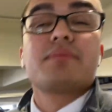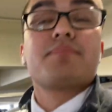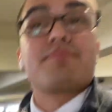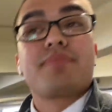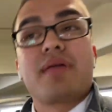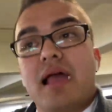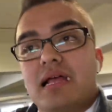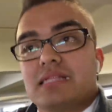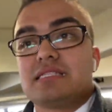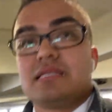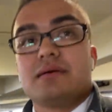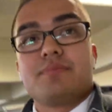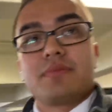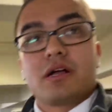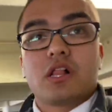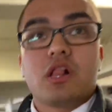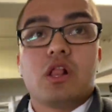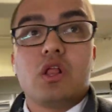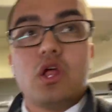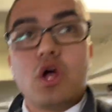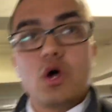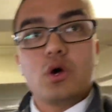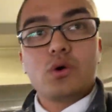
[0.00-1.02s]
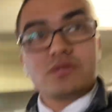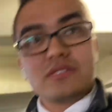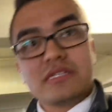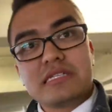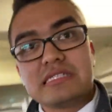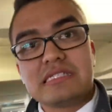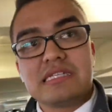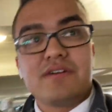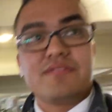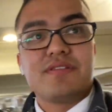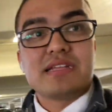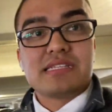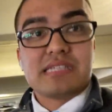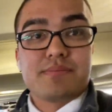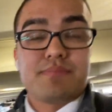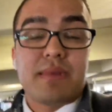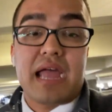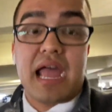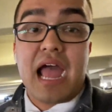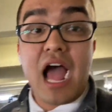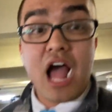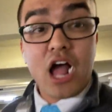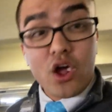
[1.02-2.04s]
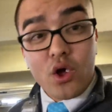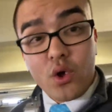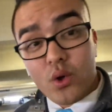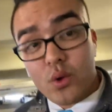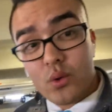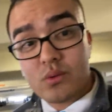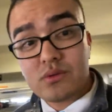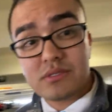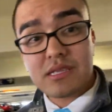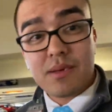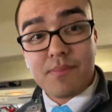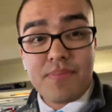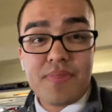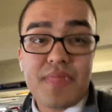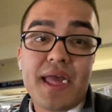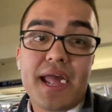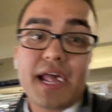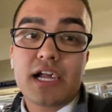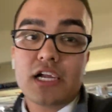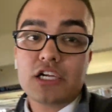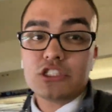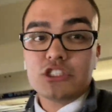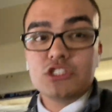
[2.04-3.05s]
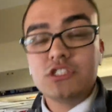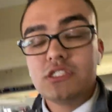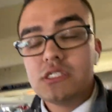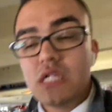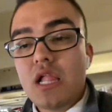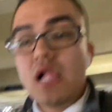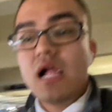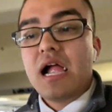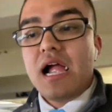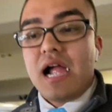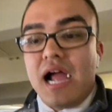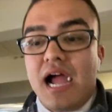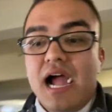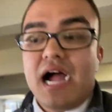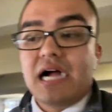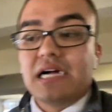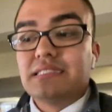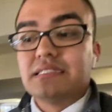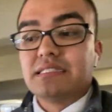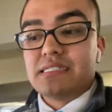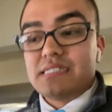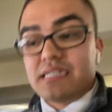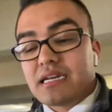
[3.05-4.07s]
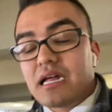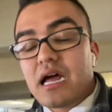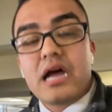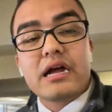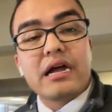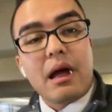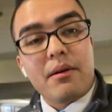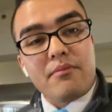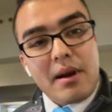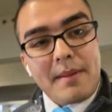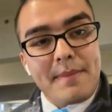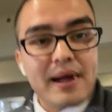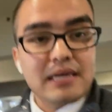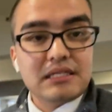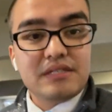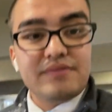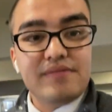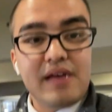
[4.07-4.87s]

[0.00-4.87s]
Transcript: get some clothes and stuff that's at my house up there, and then come right back to